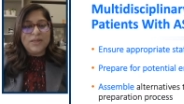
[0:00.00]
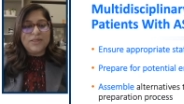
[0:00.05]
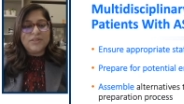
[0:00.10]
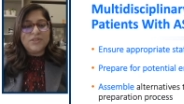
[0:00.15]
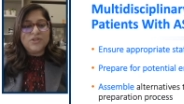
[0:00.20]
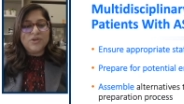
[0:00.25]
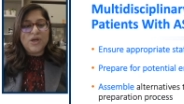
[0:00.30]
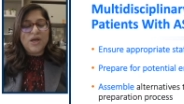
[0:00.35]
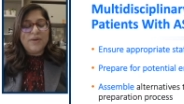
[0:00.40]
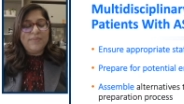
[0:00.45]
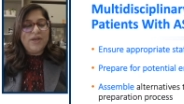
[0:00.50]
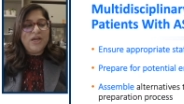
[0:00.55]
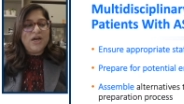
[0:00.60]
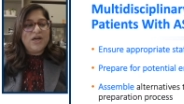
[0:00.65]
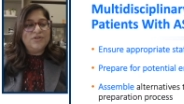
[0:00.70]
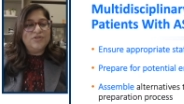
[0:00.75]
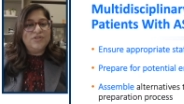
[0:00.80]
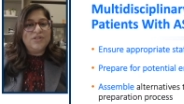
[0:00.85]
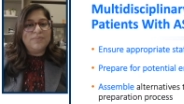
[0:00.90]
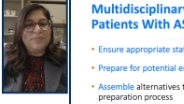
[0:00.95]
So, coming
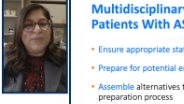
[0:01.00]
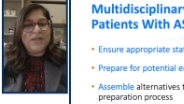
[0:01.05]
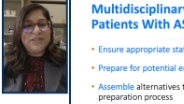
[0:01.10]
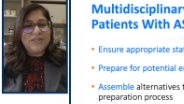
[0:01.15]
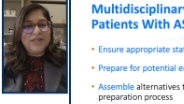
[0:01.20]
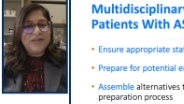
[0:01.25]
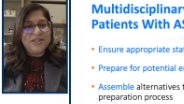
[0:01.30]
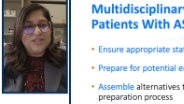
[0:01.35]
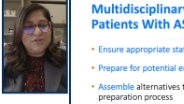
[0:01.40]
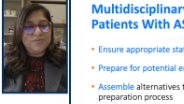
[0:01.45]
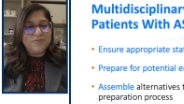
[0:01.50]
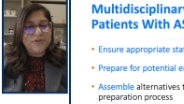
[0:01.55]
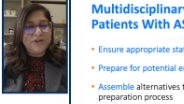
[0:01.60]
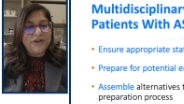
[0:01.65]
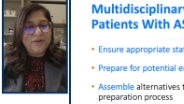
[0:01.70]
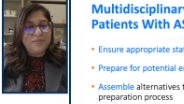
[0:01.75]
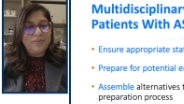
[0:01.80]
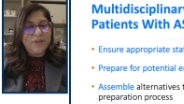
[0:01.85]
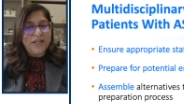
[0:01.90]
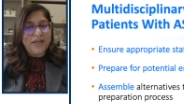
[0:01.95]
on to the
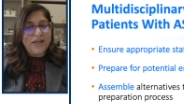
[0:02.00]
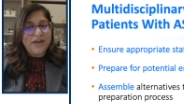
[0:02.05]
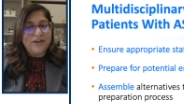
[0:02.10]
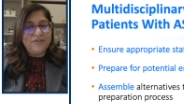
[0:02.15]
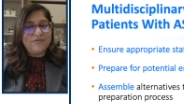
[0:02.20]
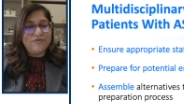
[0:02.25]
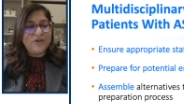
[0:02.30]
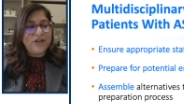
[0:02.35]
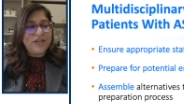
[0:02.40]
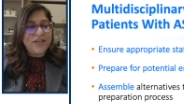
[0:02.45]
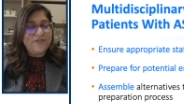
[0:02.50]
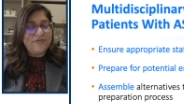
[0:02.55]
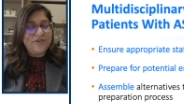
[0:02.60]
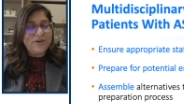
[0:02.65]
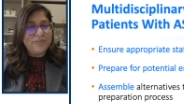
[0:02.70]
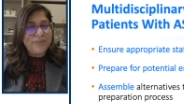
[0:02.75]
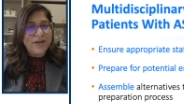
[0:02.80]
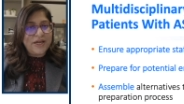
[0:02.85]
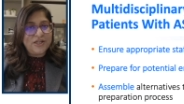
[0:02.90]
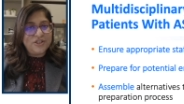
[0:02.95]
multidisciplinary planning for airway
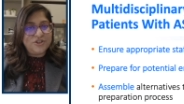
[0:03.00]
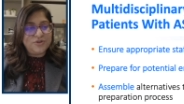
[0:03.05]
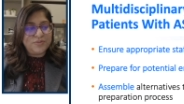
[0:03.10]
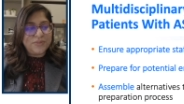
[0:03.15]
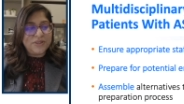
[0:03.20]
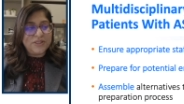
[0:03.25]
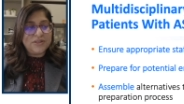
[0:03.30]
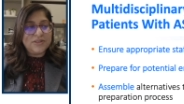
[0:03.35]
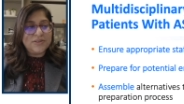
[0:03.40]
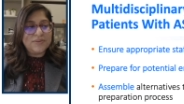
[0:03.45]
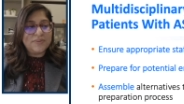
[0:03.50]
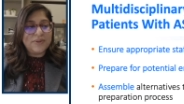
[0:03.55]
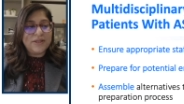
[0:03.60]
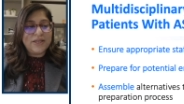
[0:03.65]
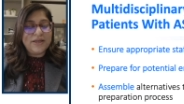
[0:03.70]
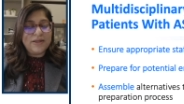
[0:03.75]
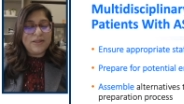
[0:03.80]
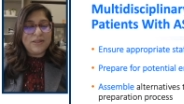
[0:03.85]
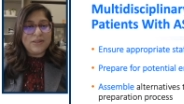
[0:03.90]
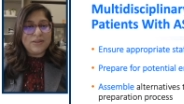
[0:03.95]
management
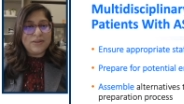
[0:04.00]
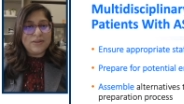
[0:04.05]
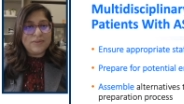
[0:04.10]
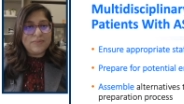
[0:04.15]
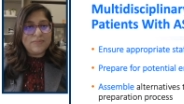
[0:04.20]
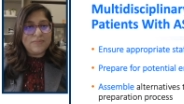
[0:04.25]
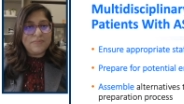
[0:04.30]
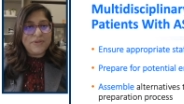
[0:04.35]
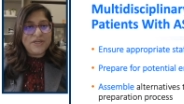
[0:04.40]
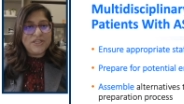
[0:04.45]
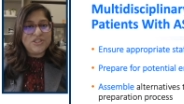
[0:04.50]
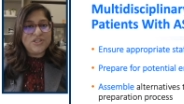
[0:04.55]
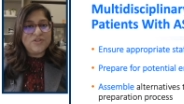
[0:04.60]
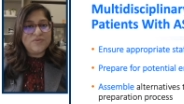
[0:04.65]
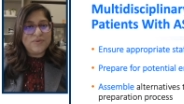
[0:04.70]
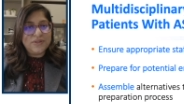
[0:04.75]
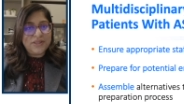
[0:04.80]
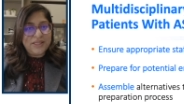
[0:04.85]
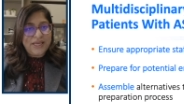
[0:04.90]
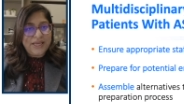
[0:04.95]
in
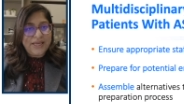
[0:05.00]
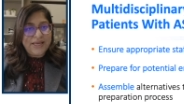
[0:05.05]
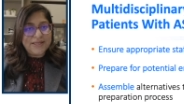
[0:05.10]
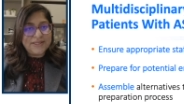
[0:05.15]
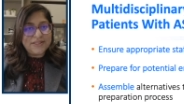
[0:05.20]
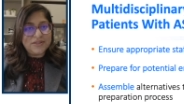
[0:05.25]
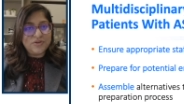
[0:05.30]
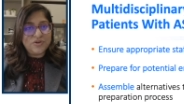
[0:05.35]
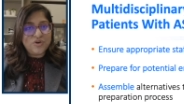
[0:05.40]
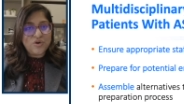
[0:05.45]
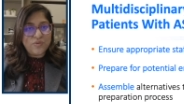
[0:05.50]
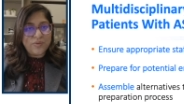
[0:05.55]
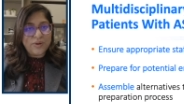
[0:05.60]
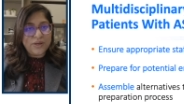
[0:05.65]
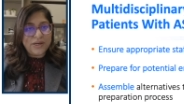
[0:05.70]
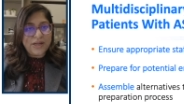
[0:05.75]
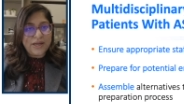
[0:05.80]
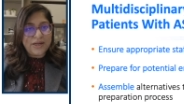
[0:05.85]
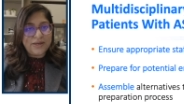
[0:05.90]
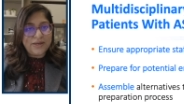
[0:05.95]
patients with AS and COVID
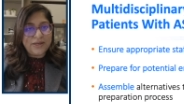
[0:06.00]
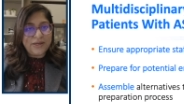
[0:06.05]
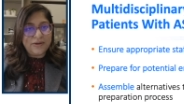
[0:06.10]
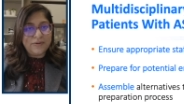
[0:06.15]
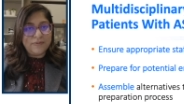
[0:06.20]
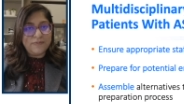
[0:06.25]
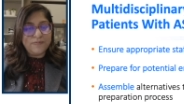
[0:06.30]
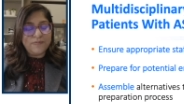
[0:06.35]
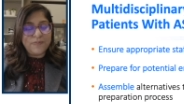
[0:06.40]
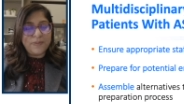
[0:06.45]
19.